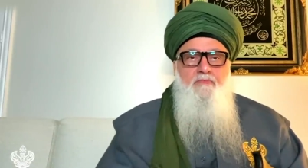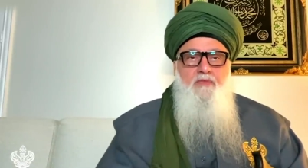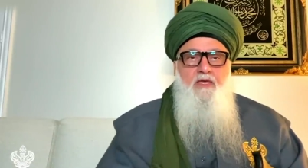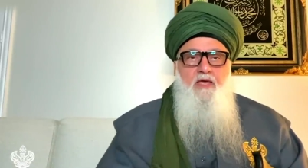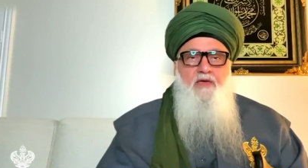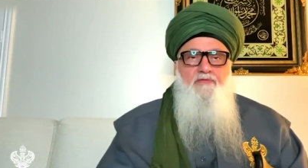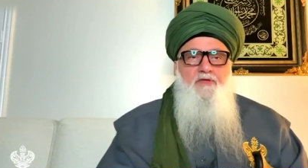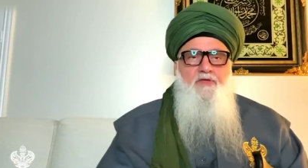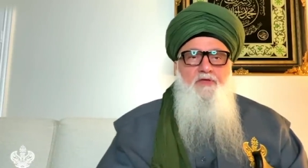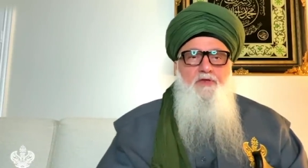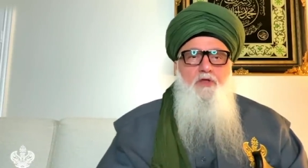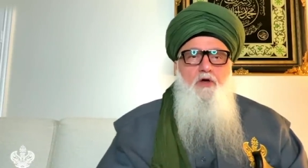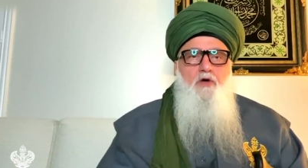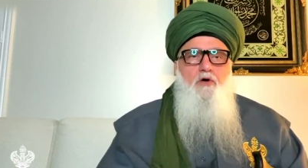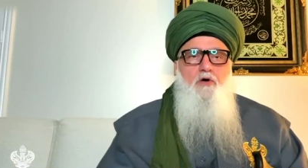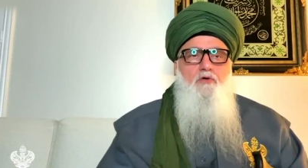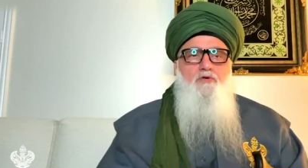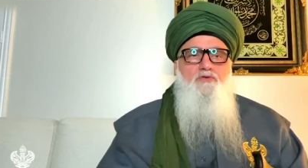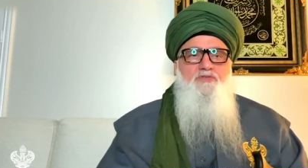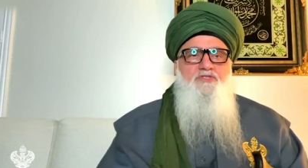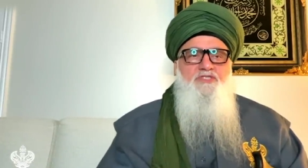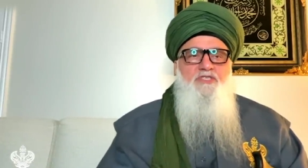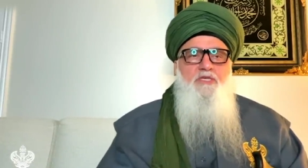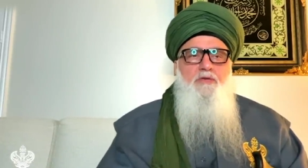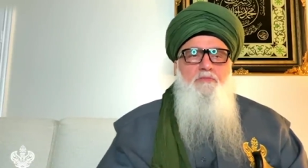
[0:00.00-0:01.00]
and the
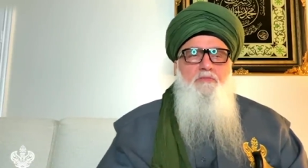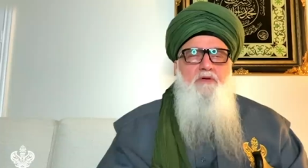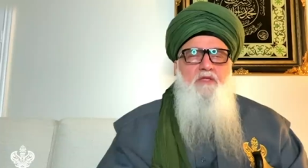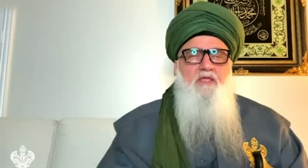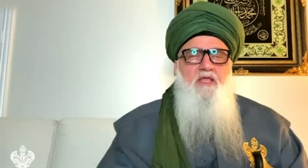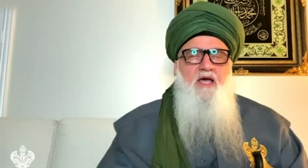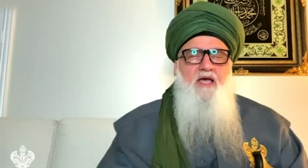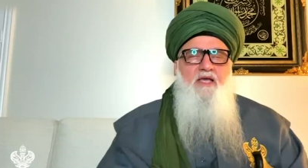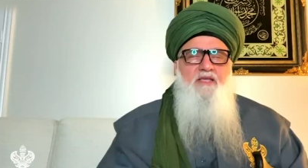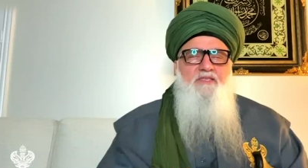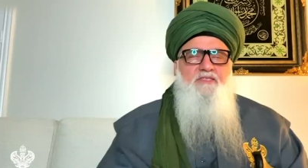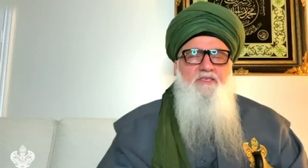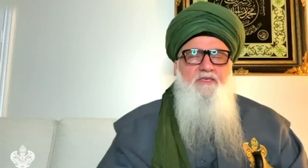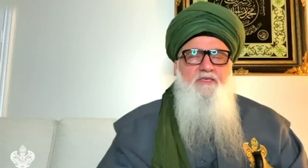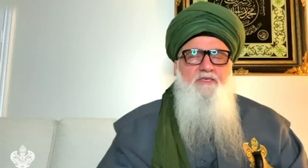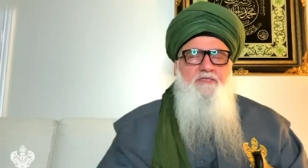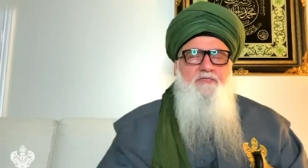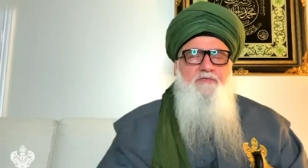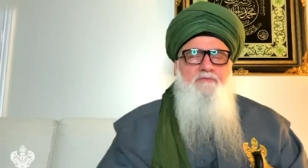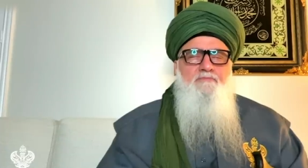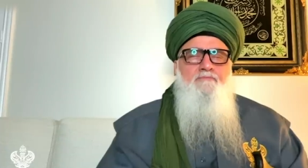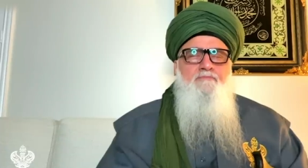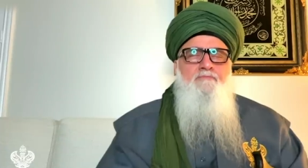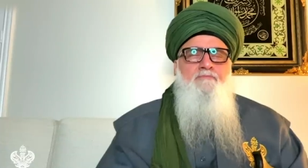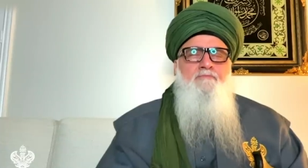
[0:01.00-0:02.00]
nose
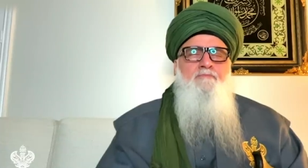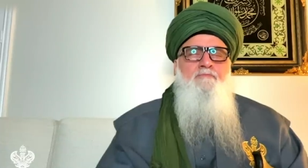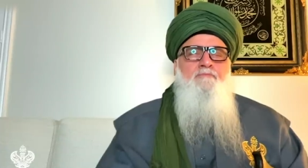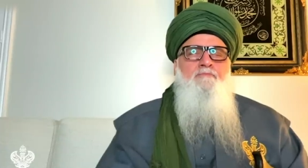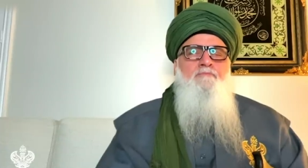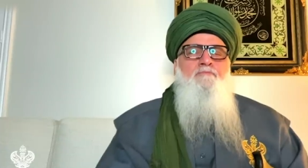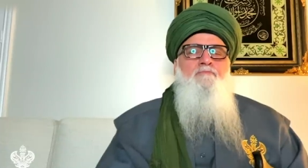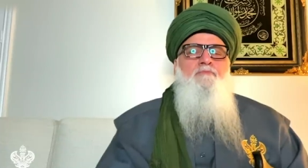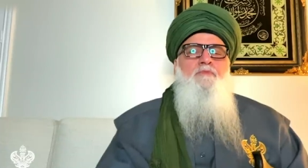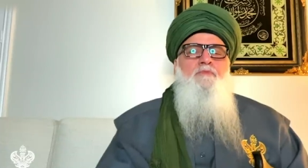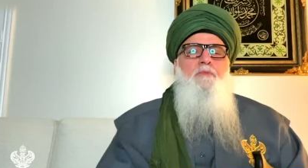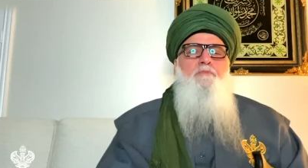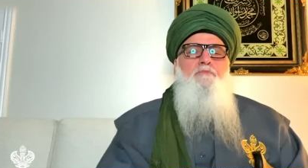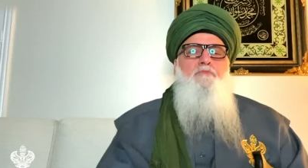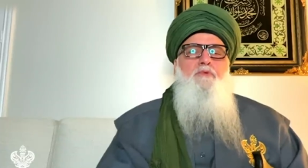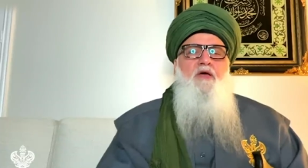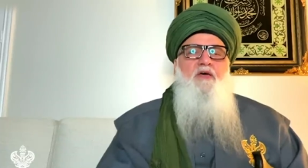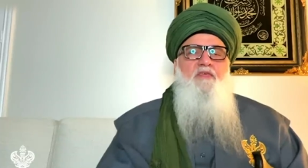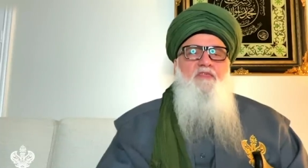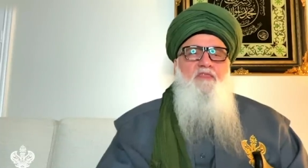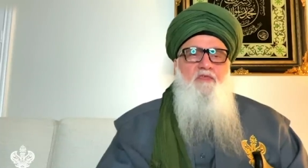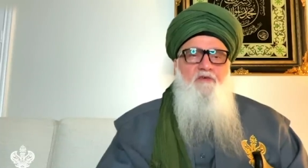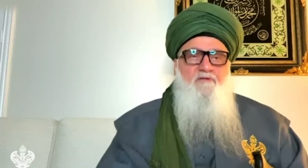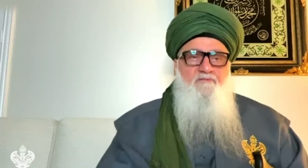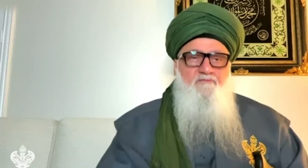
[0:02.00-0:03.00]
symbolizes the
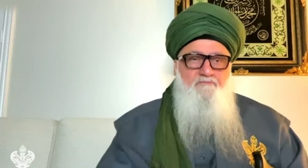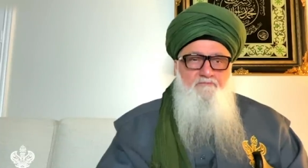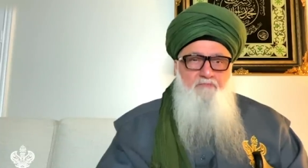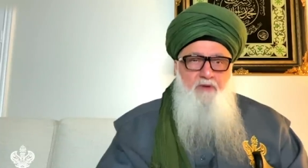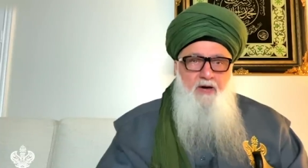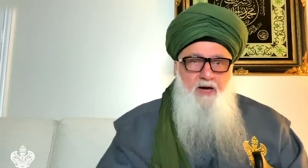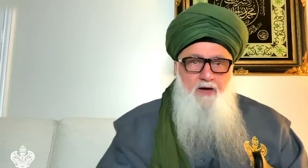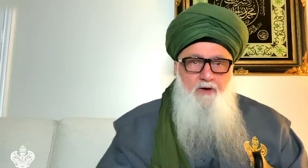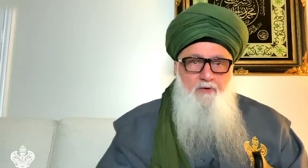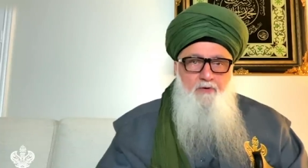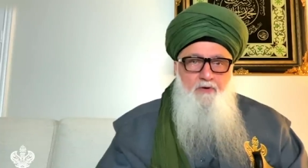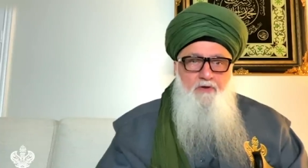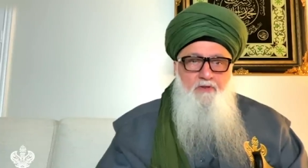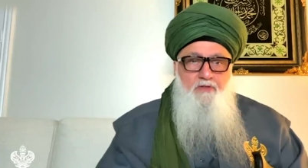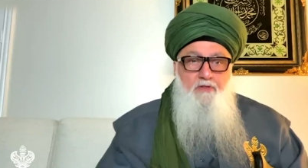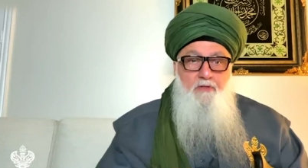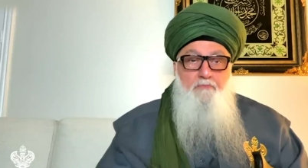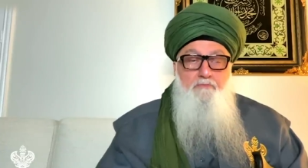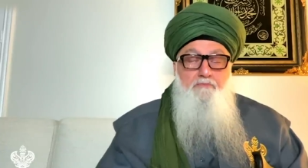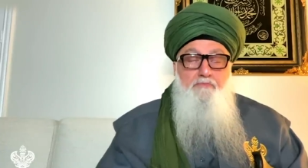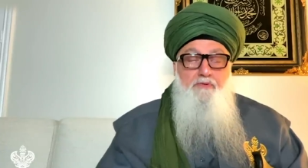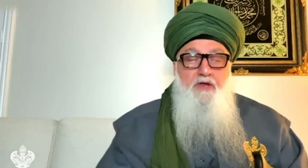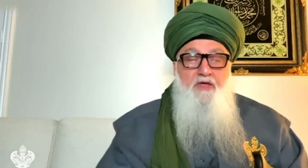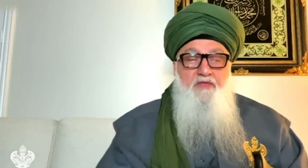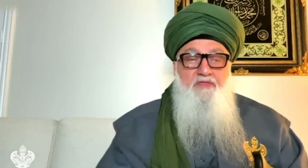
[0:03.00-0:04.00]
breath of power,
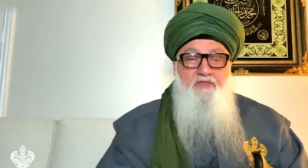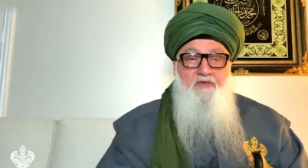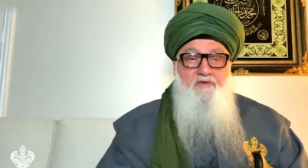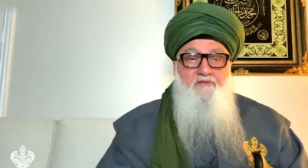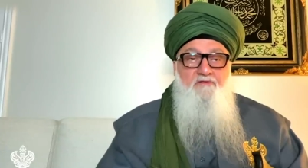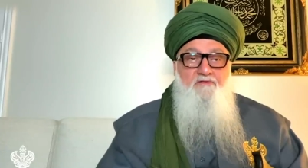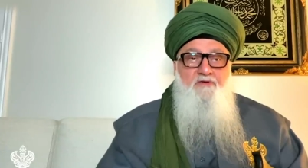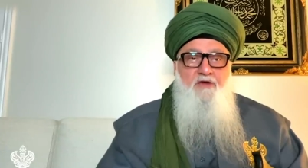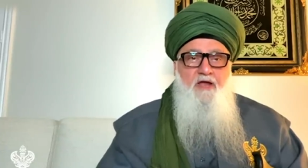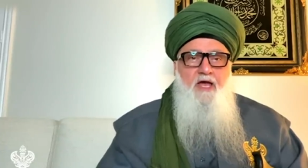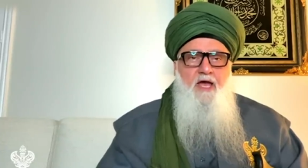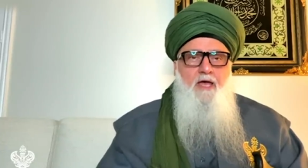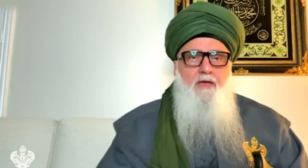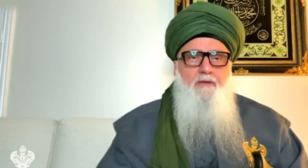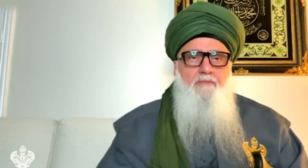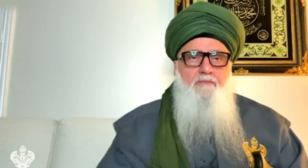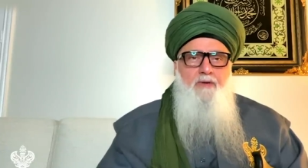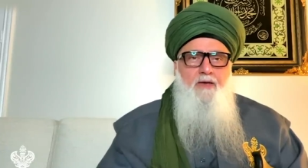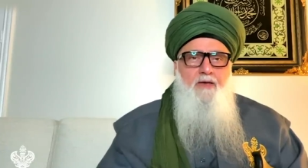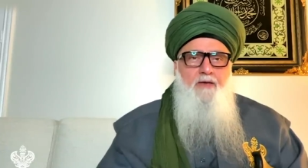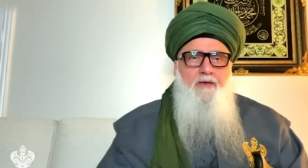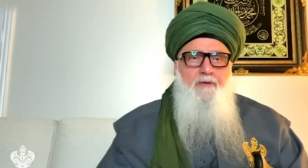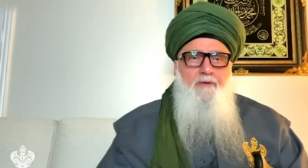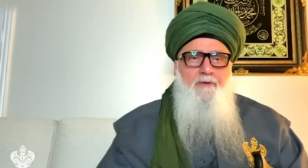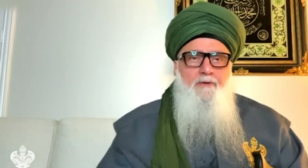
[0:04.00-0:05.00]
the breath of
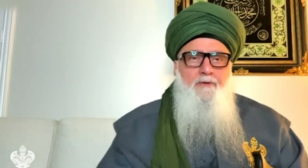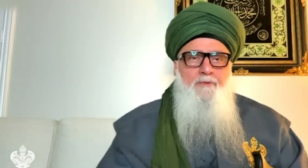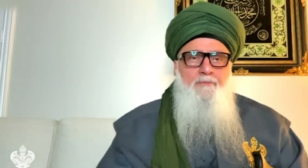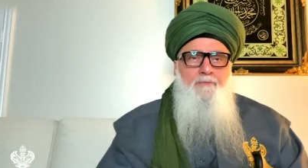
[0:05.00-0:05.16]
rahmah.